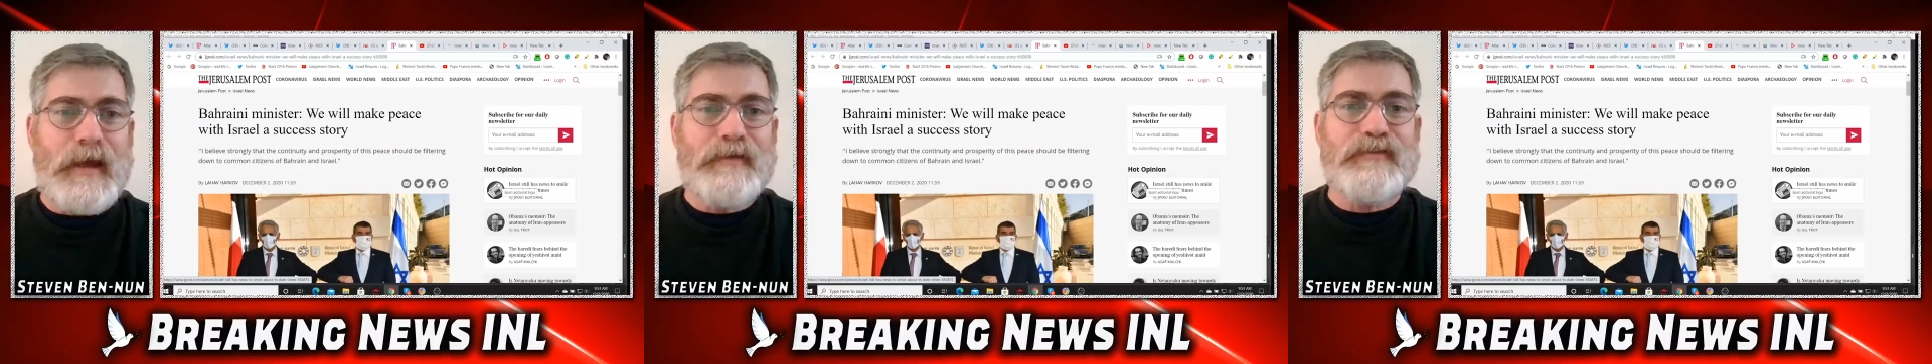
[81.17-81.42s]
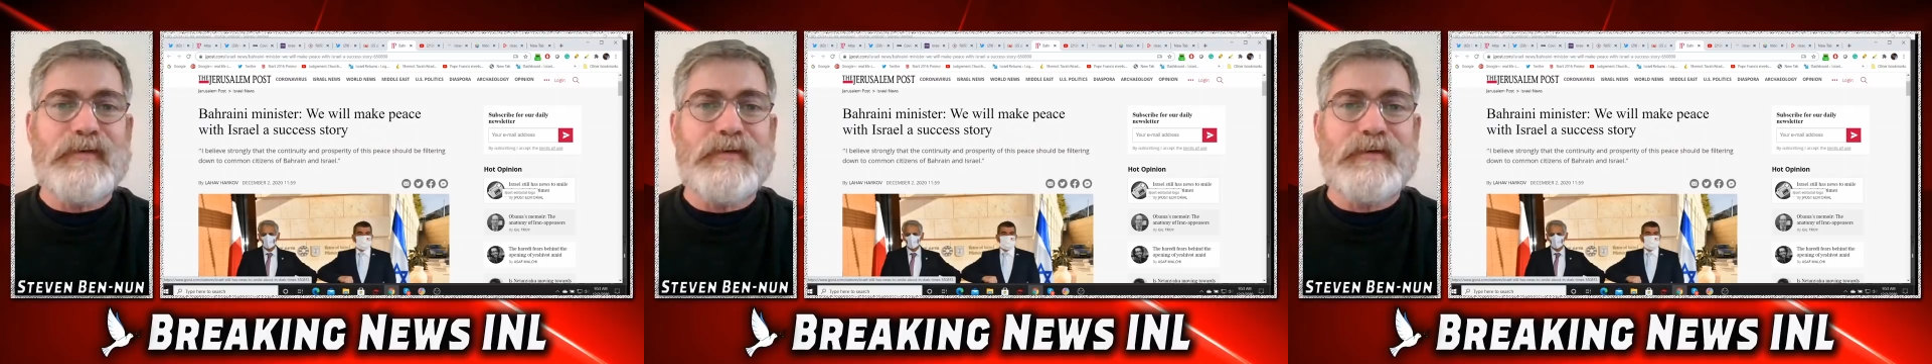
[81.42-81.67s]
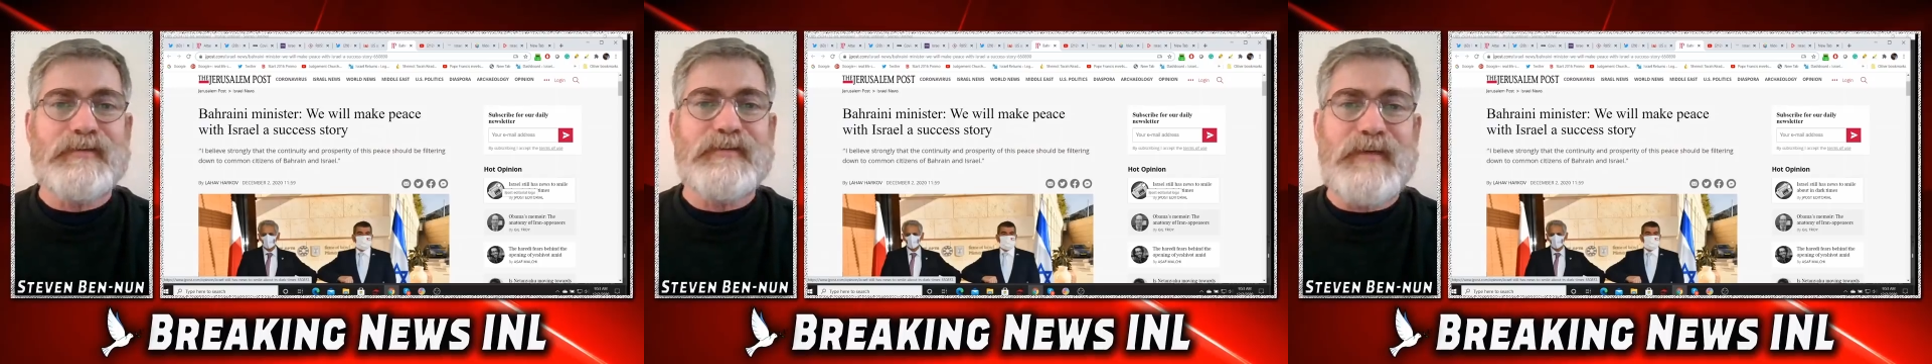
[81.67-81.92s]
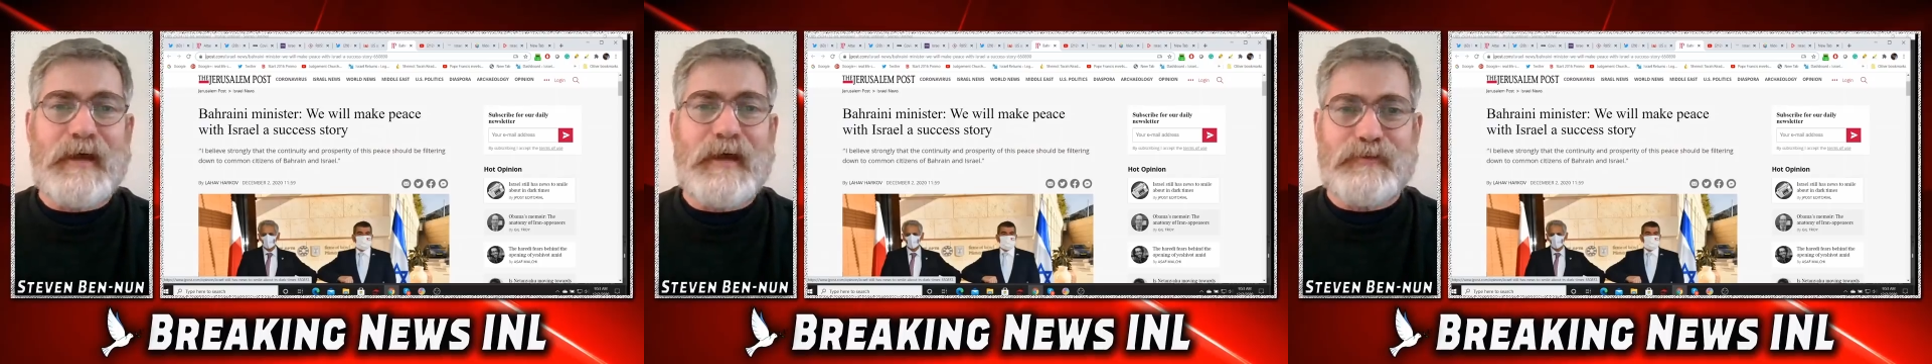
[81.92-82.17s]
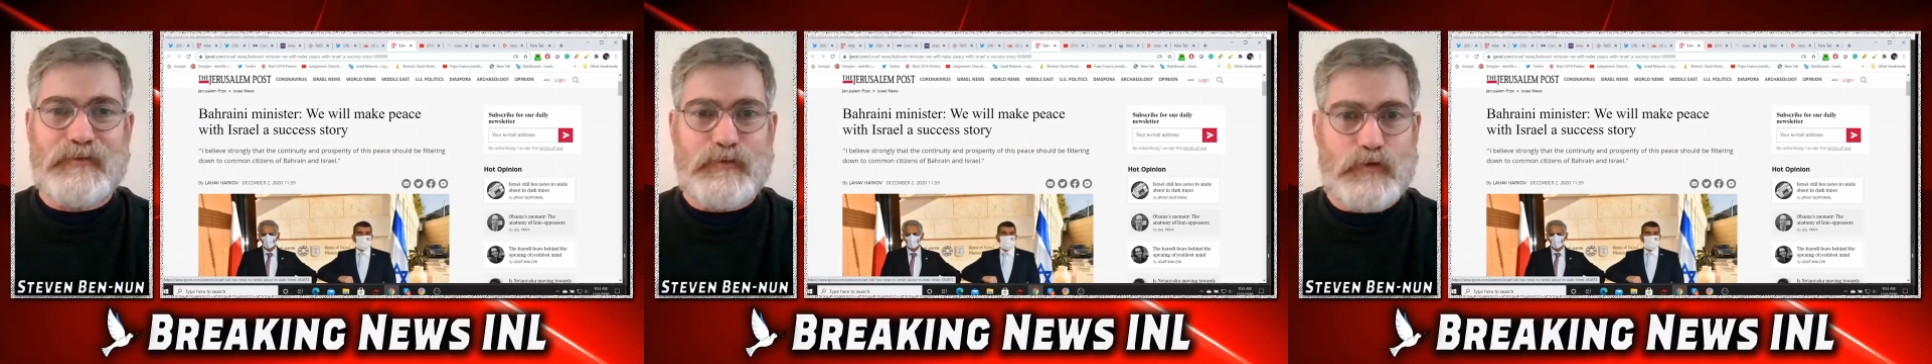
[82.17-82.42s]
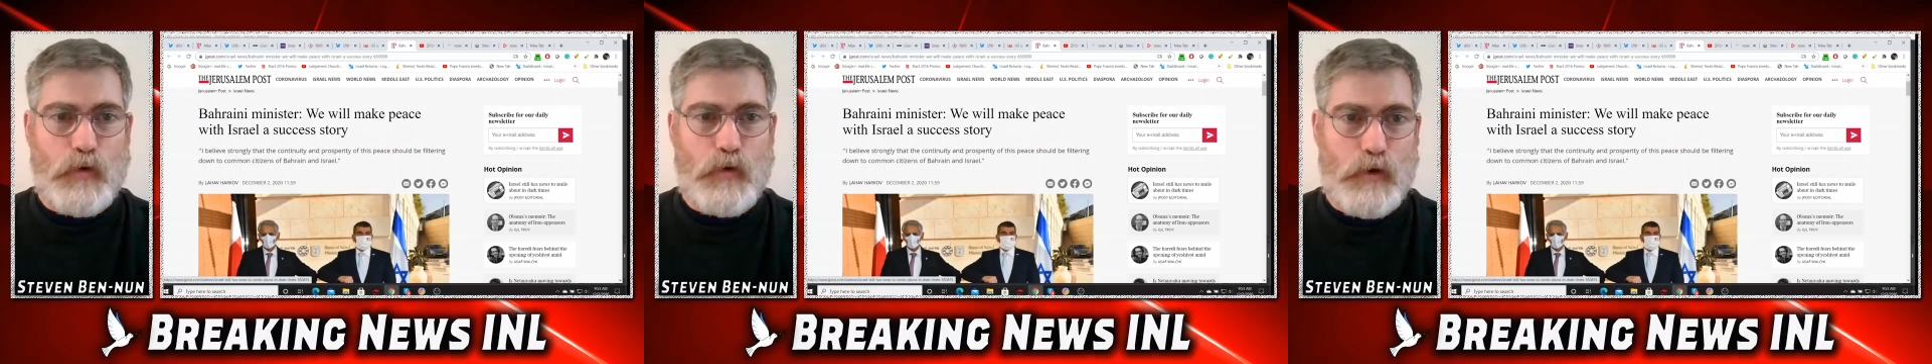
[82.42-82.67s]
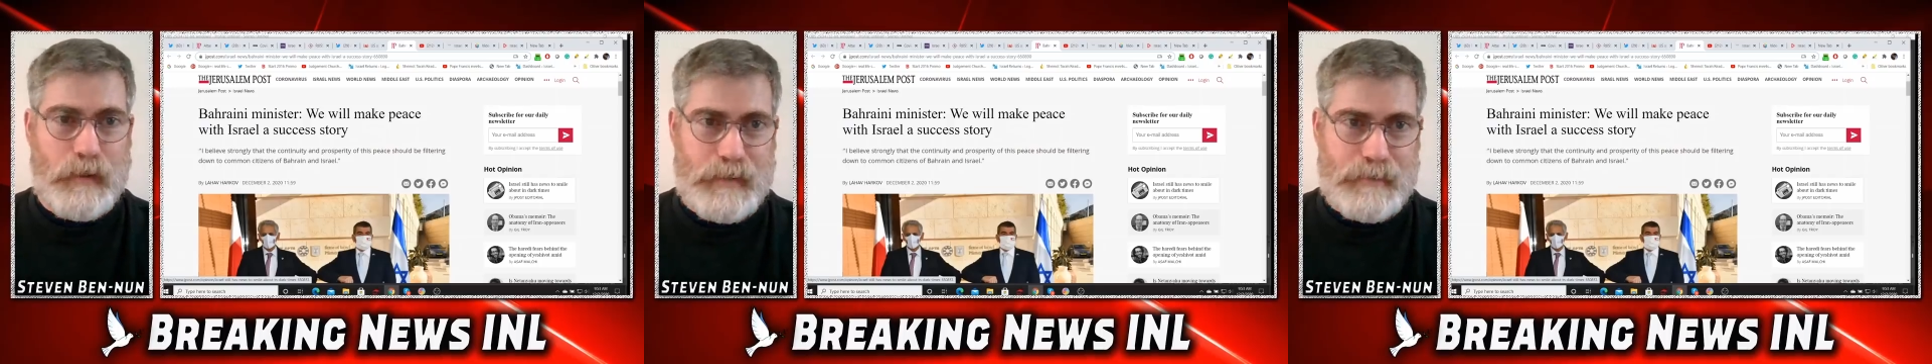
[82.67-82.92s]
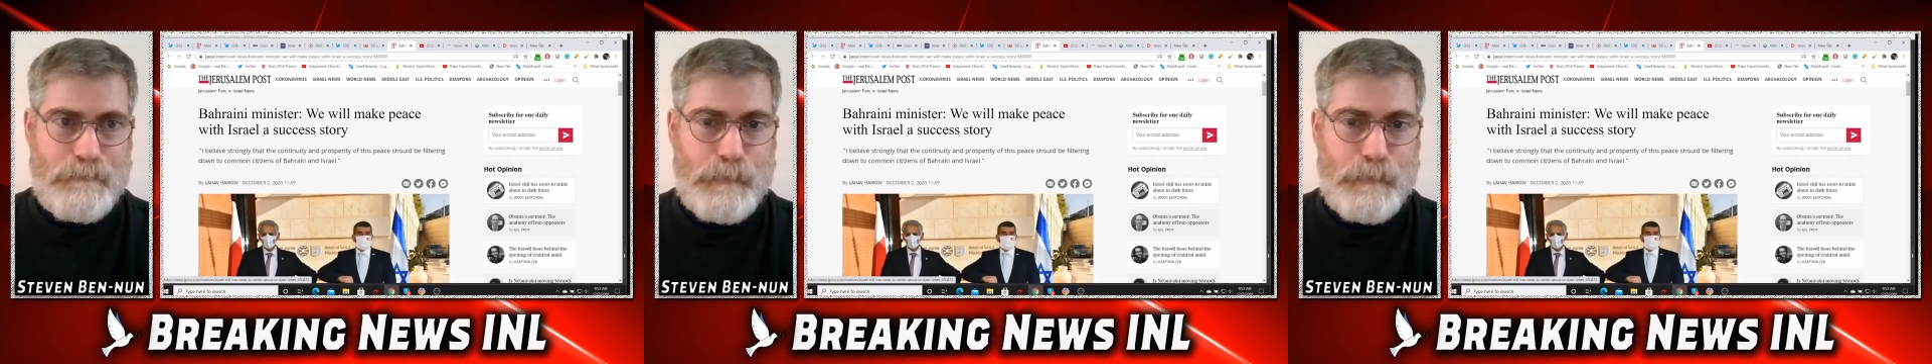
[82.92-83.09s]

a success story.